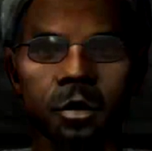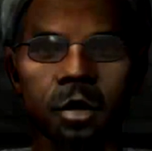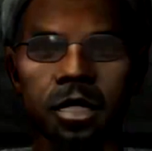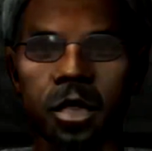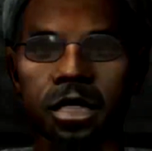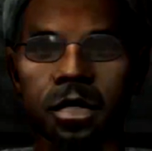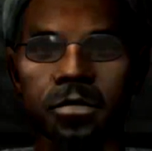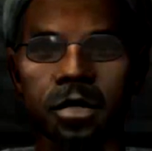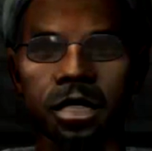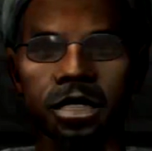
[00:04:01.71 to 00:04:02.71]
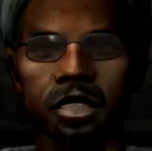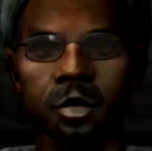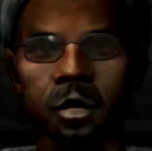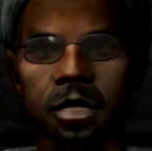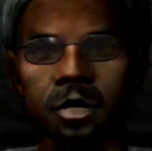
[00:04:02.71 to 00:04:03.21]
when your dad passed
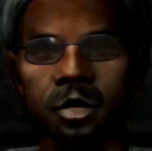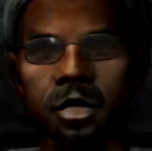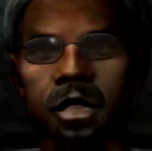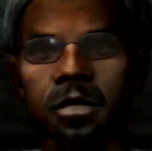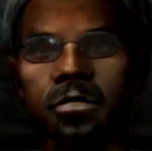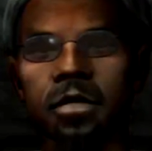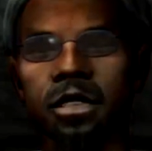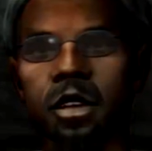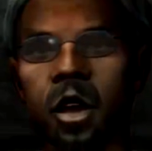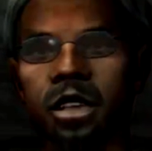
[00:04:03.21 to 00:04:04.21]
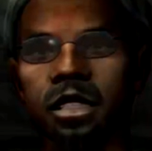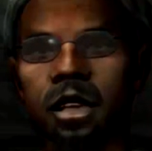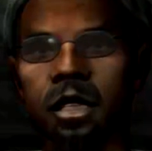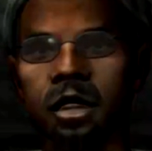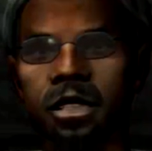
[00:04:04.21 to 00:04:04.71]
through, through here, here I, spent I spent, a good,
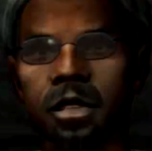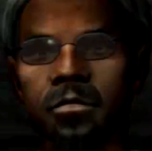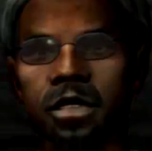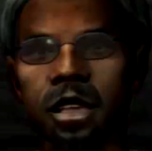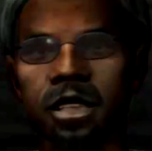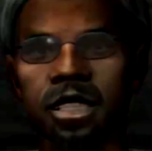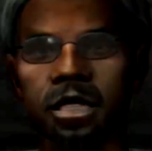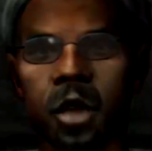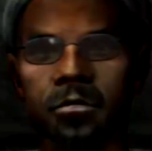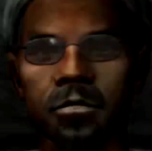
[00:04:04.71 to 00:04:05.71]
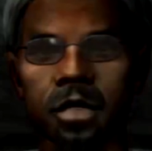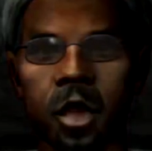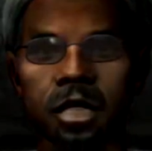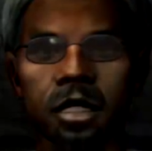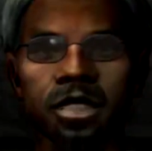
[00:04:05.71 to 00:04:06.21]
long time, talking, talking to him
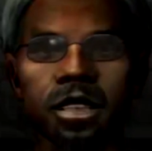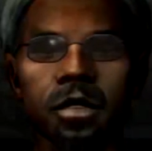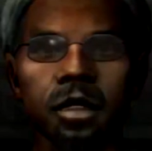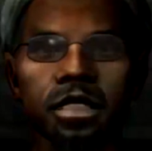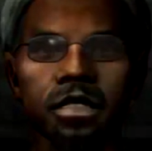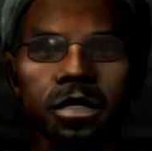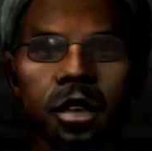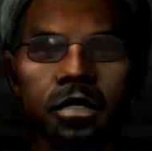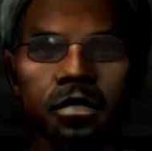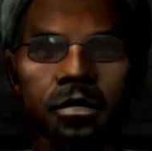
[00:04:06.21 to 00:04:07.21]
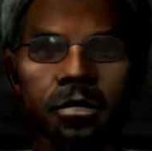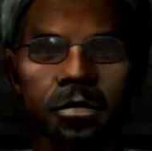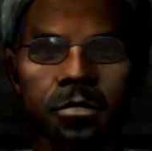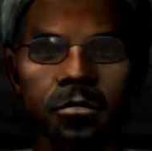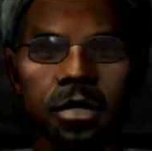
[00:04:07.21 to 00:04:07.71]
about all kinds of stuff. His
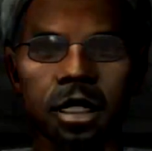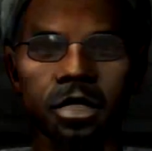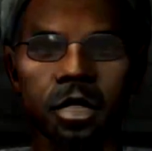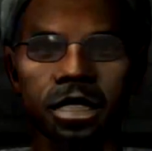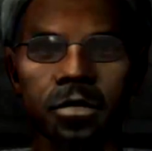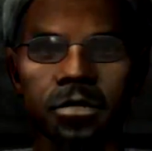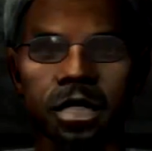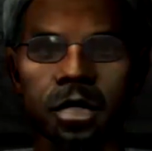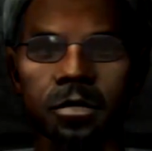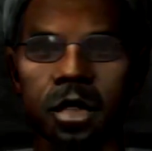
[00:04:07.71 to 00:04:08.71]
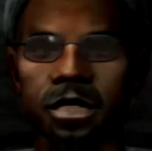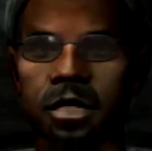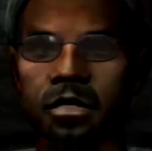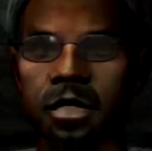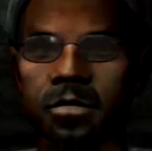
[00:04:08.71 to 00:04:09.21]
voice is actually. He mentioned some
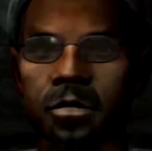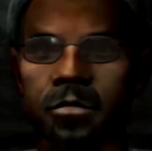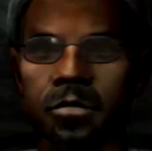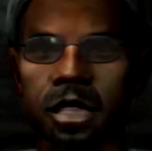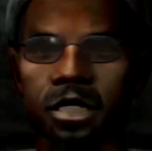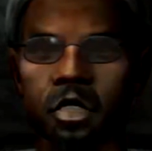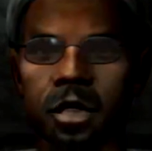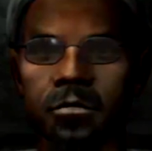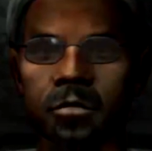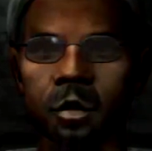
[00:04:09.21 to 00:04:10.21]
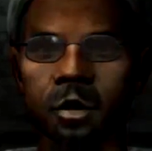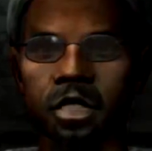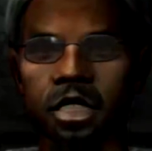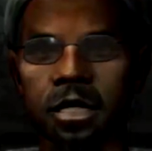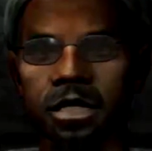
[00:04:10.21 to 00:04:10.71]
scientific mumbo jumbo,
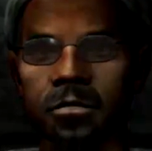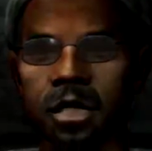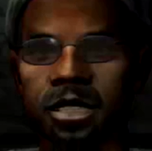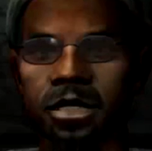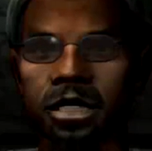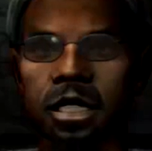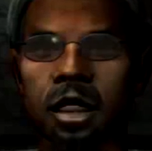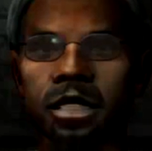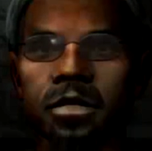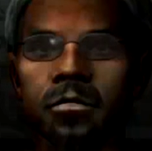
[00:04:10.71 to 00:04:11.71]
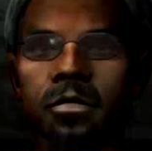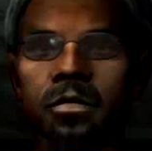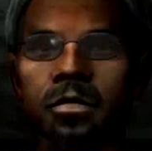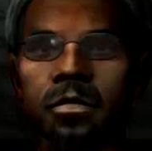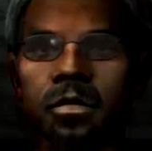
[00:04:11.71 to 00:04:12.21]
which didn't make much sense to
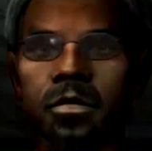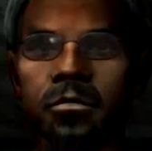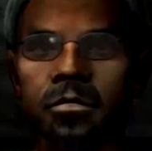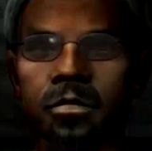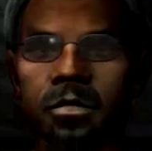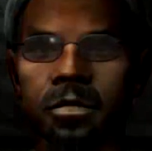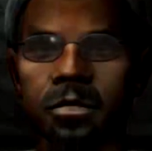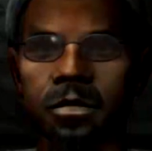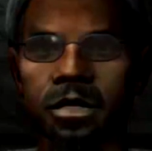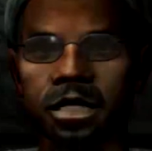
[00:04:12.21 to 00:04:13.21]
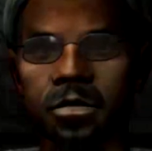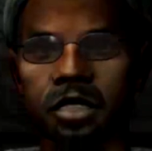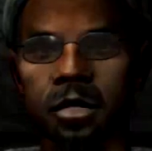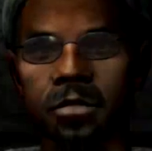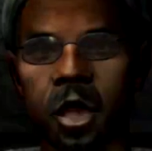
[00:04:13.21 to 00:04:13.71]
me. Hmm.
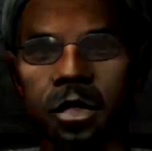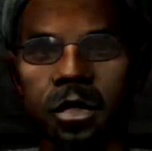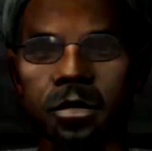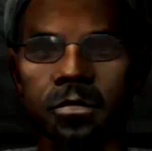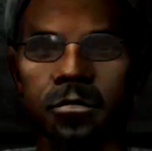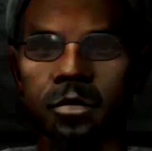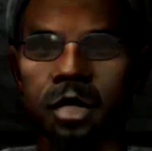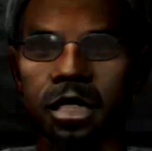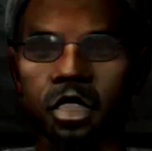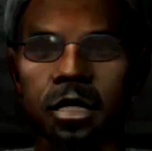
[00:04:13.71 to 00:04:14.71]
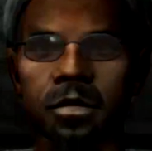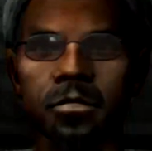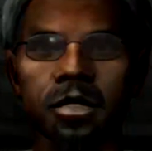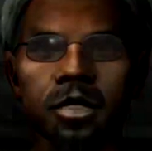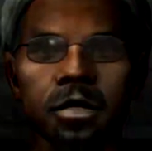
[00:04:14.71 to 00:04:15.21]
Something, something about, about project. a
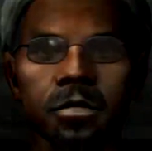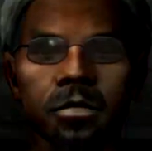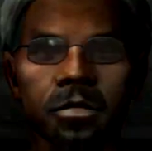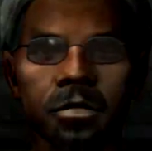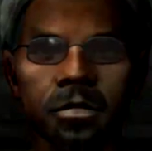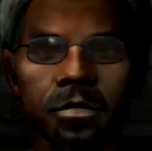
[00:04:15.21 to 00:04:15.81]
project purity.